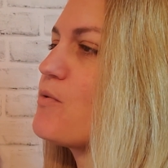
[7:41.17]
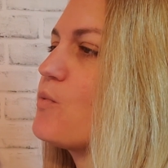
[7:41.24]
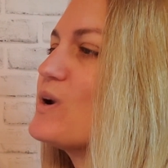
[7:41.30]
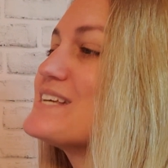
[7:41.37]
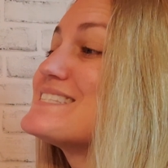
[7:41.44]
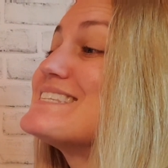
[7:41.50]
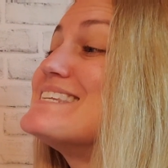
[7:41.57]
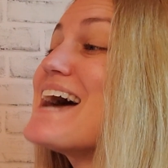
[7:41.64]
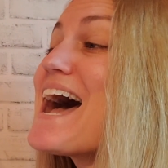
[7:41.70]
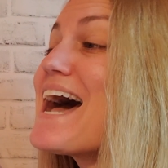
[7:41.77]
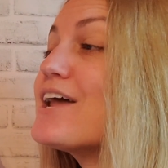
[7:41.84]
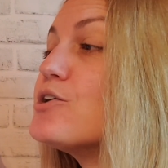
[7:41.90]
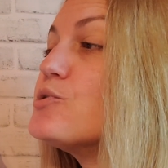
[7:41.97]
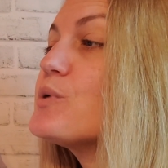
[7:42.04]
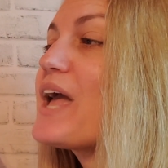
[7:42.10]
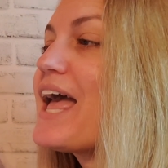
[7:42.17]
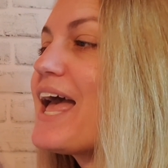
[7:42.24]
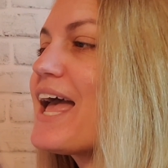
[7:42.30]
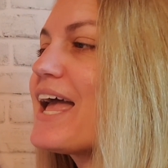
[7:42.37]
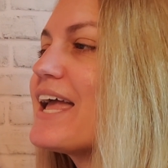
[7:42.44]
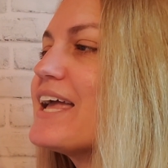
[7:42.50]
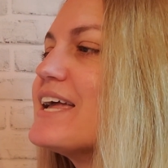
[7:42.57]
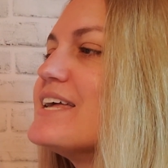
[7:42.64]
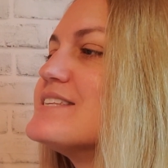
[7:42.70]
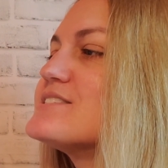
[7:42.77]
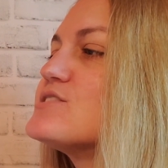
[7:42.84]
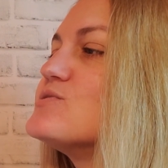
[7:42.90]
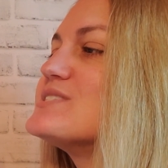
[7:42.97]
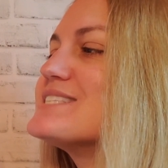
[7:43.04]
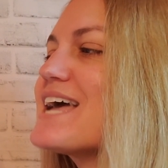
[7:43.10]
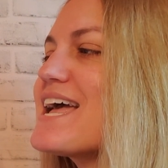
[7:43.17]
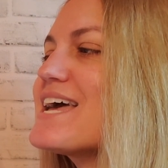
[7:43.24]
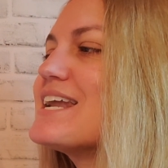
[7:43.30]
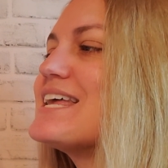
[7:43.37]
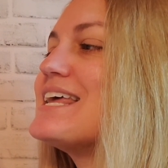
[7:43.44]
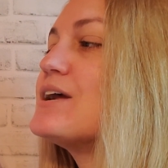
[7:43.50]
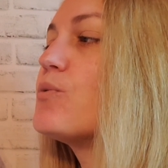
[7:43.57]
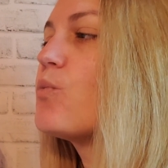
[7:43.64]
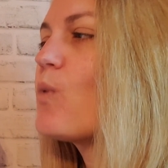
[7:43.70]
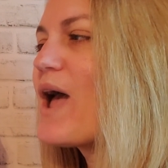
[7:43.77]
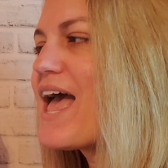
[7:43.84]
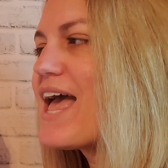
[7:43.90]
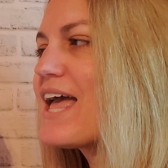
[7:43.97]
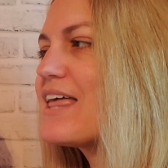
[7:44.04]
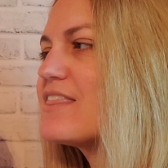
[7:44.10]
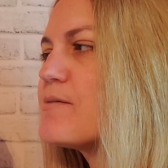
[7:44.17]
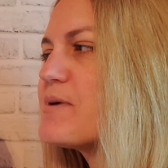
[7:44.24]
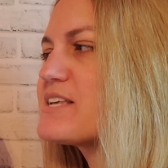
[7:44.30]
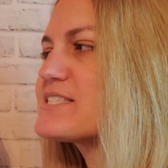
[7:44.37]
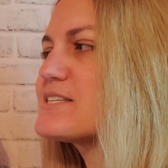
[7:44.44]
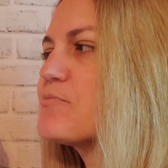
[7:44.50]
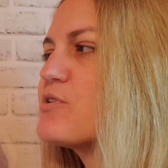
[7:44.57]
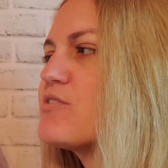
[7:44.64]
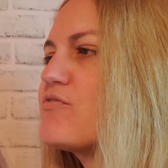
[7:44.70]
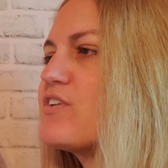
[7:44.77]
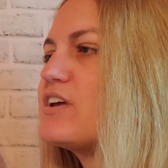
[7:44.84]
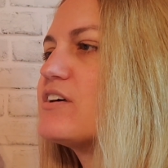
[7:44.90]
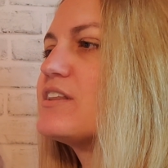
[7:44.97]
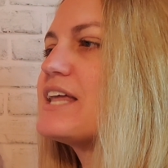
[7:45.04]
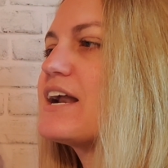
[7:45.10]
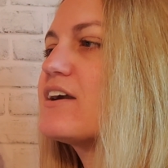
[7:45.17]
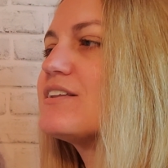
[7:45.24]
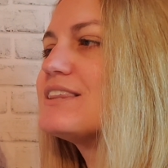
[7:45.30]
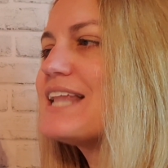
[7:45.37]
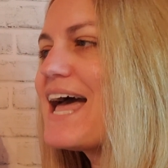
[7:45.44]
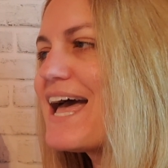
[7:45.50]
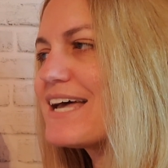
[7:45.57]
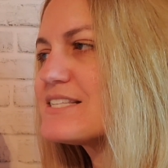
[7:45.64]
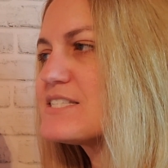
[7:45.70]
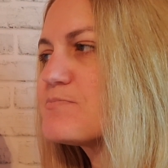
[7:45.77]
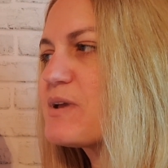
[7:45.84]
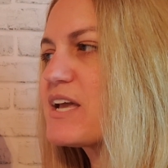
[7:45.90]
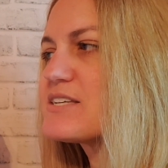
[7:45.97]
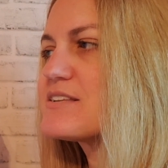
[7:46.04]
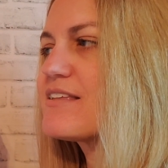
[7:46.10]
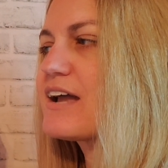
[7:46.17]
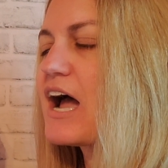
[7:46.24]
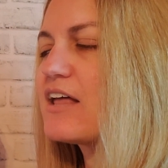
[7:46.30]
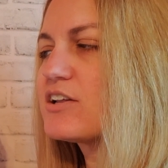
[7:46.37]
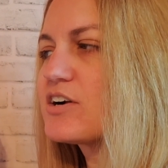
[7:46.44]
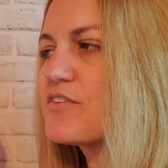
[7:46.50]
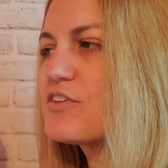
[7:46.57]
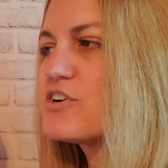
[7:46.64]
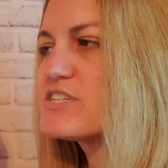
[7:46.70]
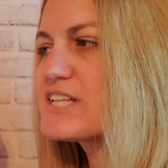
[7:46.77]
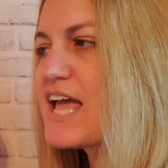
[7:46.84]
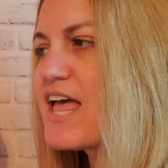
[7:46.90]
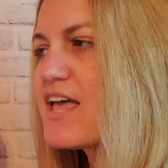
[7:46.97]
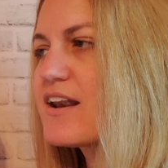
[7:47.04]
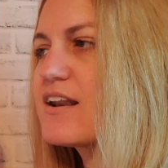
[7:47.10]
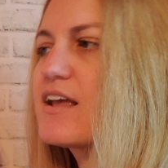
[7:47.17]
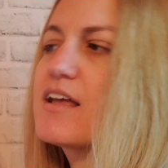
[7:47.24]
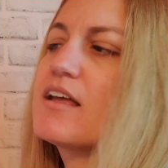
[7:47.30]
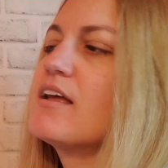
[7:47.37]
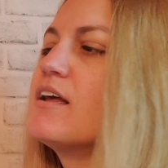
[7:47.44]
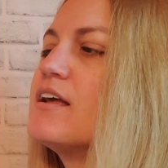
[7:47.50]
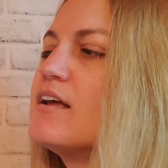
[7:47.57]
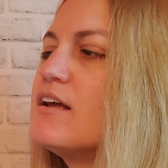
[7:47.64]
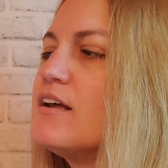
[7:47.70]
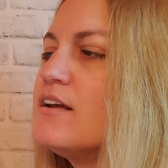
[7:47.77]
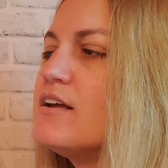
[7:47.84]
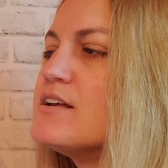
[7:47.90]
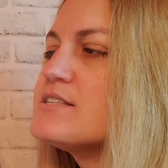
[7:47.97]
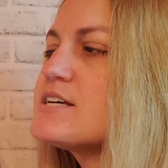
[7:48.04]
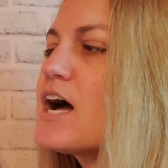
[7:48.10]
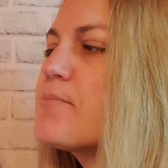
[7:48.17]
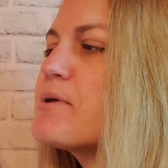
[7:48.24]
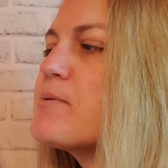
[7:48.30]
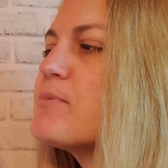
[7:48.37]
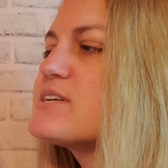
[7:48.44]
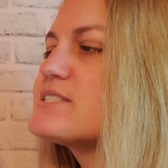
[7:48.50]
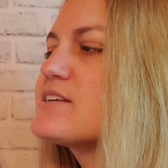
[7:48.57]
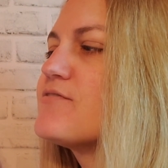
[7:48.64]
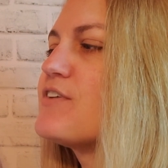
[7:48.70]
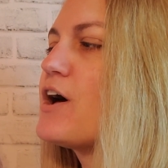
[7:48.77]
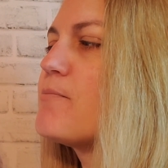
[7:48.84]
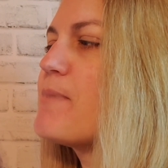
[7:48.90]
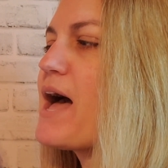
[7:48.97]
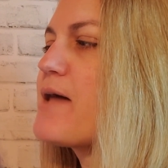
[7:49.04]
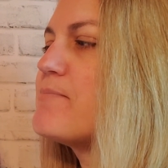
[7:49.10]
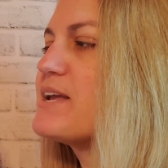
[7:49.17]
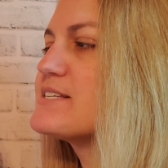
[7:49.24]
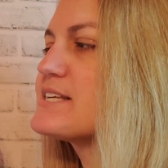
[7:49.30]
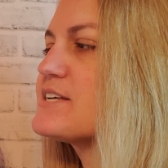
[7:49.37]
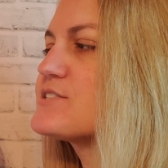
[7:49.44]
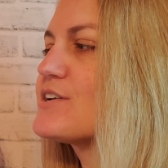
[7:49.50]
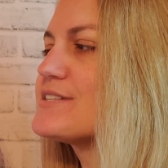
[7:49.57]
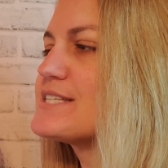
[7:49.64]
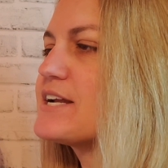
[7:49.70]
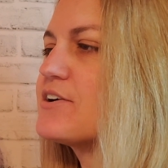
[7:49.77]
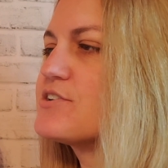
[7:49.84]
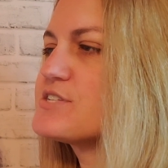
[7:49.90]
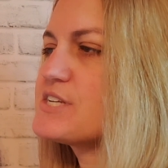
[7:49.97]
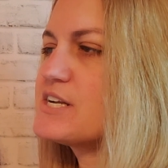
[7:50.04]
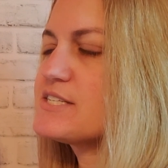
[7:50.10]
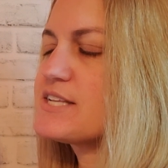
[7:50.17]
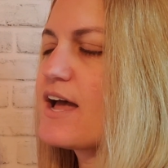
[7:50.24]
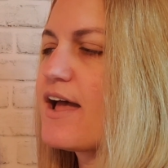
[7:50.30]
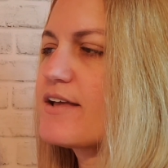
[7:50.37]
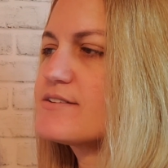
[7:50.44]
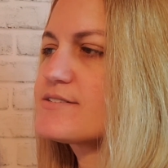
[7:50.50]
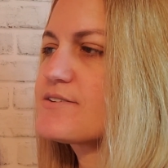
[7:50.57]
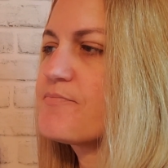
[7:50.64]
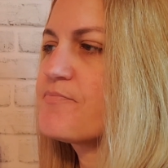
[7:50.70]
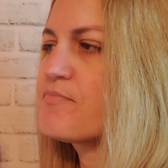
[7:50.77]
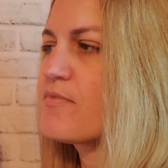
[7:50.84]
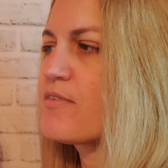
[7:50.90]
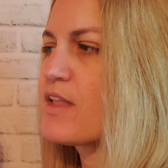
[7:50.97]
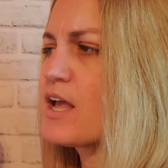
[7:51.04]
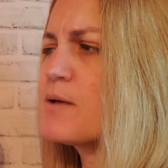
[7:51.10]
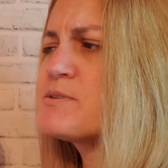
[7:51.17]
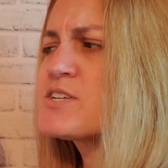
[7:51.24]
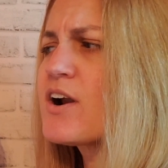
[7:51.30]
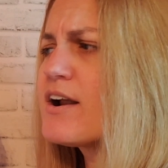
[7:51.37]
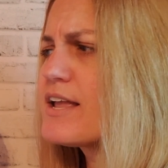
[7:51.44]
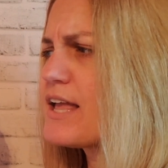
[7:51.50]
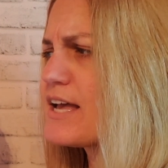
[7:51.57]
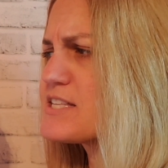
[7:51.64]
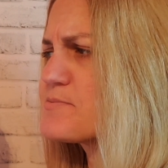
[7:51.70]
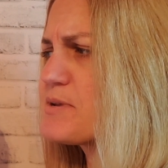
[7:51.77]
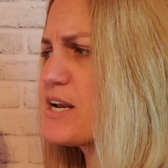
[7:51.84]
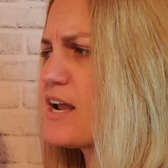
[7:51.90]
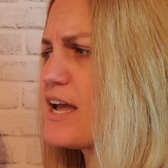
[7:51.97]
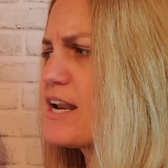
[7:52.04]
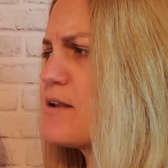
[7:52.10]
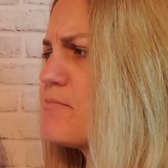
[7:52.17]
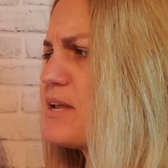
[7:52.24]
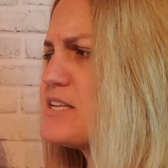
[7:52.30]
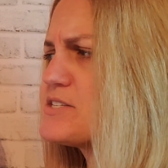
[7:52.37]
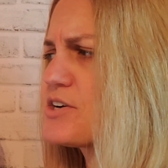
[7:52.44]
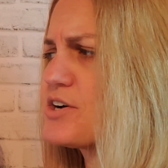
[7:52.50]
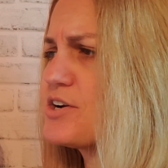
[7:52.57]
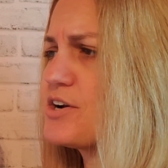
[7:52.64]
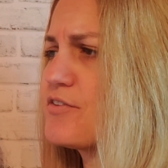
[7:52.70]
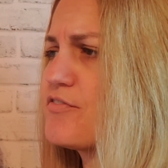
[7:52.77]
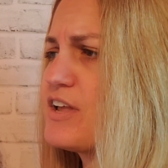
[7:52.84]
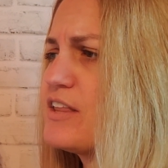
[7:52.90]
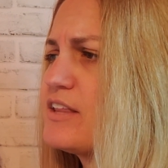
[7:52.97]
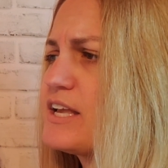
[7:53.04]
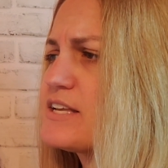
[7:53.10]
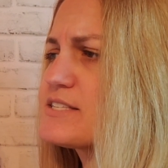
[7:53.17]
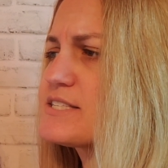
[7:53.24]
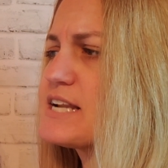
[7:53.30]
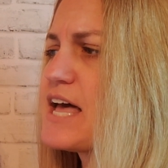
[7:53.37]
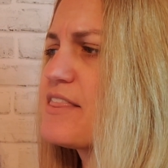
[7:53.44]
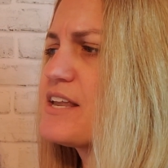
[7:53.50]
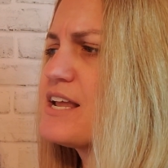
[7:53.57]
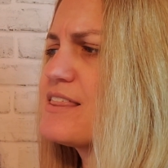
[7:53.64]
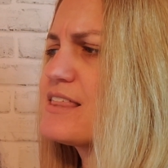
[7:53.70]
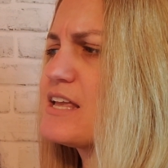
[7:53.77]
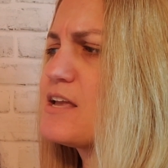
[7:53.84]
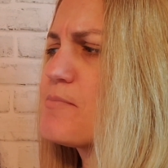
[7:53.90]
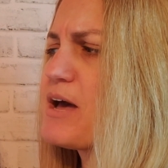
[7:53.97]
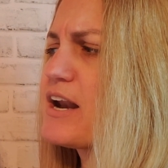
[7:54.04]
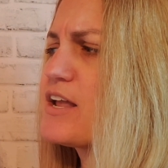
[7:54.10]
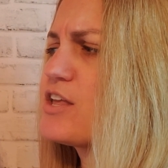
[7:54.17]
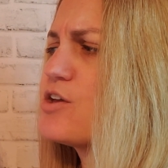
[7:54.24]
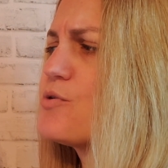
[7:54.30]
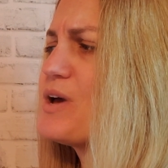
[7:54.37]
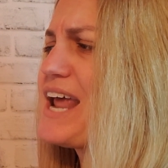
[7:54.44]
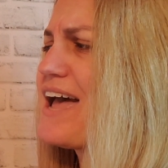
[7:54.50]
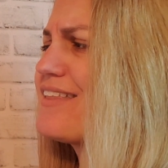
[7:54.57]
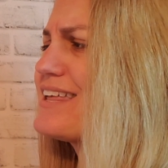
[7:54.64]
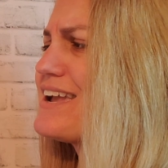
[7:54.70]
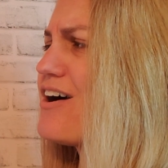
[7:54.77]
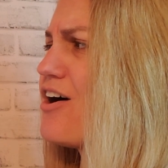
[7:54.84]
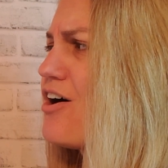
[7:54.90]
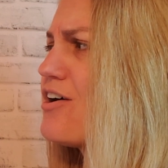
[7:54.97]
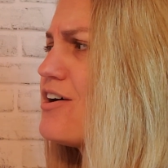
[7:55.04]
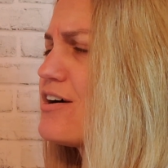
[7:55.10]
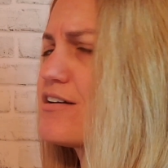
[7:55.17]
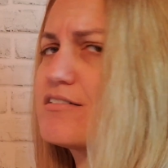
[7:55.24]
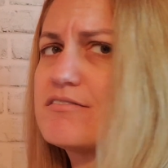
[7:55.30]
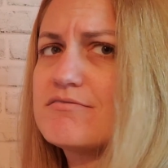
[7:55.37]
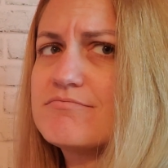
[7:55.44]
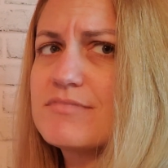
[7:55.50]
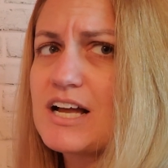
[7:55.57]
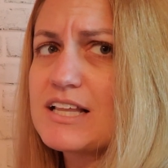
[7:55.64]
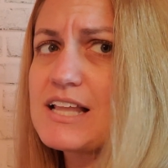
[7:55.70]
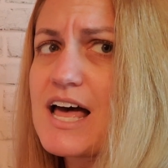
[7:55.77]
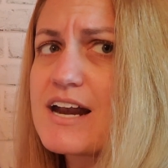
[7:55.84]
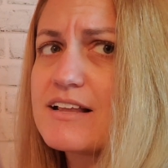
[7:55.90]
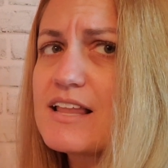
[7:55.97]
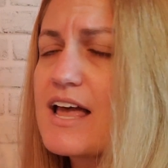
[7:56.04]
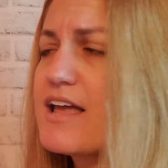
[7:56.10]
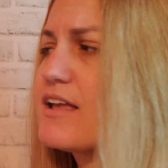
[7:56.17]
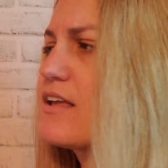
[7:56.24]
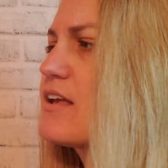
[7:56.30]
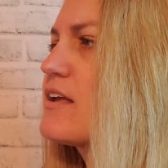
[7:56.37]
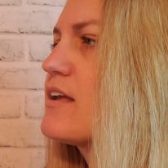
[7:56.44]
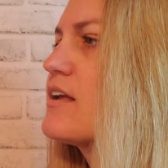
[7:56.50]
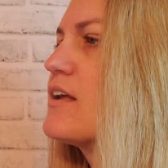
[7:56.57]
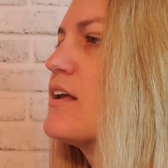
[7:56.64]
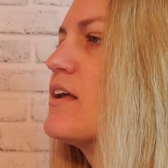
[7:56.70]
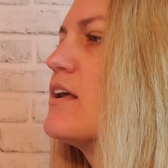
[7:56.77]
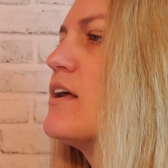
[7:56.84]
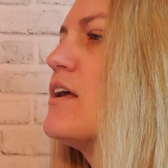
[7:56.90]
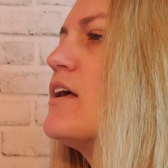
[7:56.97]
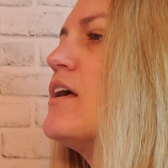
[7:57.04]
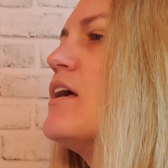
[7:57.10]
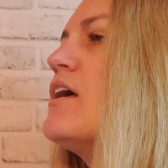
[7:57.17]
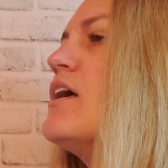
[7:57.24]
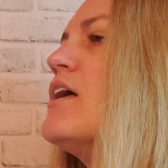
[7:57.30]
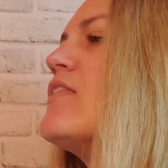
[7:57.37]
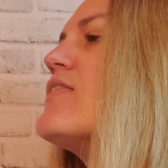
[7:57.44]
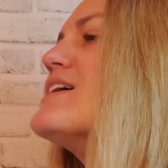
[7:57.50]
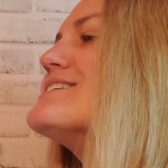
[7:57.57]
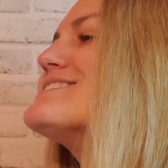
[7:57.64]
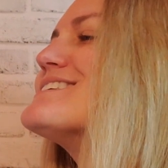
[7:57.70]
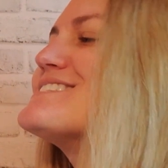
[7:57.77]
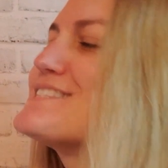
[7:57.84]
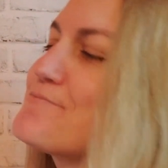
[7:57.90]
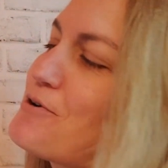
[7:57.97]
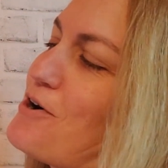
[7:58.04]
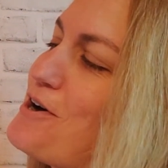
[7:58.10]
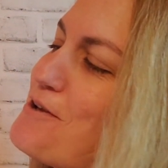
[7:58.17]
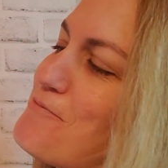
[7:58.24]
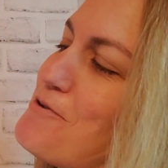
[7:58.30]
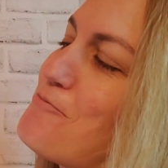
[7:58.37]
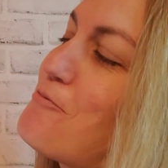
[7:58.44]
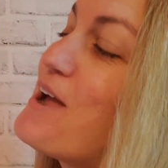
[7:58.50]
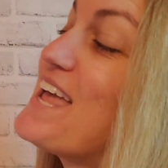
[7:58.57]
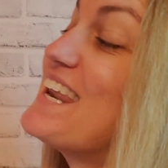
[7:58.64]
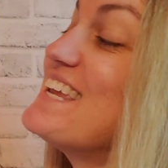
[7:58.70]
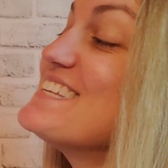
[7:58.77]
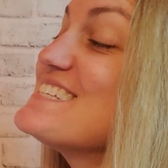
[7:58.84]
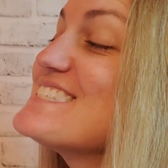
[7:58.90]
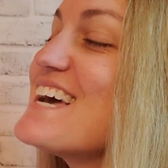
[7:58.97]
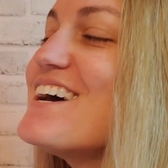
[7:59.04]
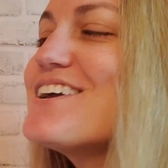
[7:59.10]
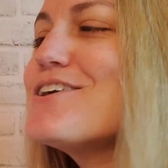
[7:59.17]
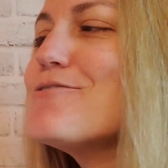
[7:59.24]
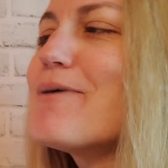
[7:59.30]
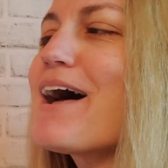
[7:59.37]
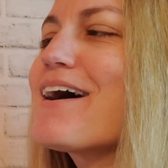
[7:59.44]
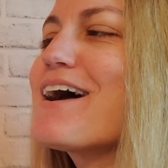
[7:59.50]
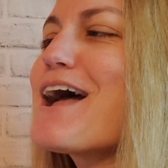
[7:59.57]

What is not okay is to say it in a way that makes someone feel they are less because of the color of their skin. Tommy must have felt bad because I saw tears in his eyes. I'm sorry, Yasmine. I didn't mean to hurt your feelings. Now that I think about it, you and Allie are a lot alike. This is the part I've been waiting to tell you about.